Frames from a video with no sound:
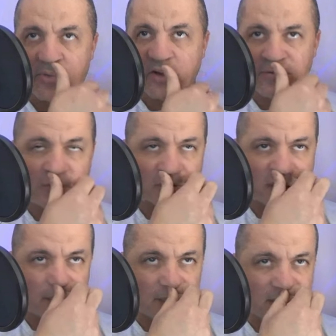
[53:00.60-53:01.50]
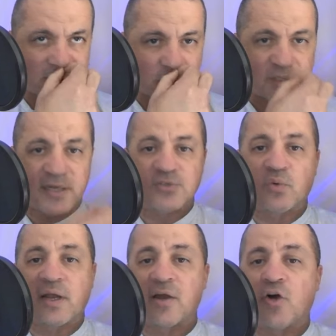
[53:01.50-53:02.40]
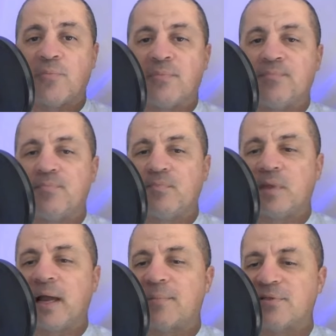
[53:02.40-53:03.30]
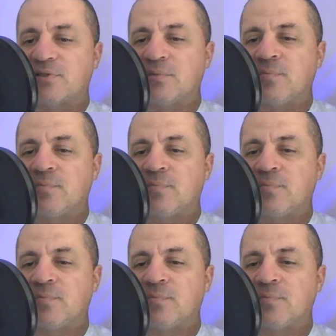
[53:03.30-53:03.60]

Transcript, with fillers: Reed full time. That is that is what I hope happens.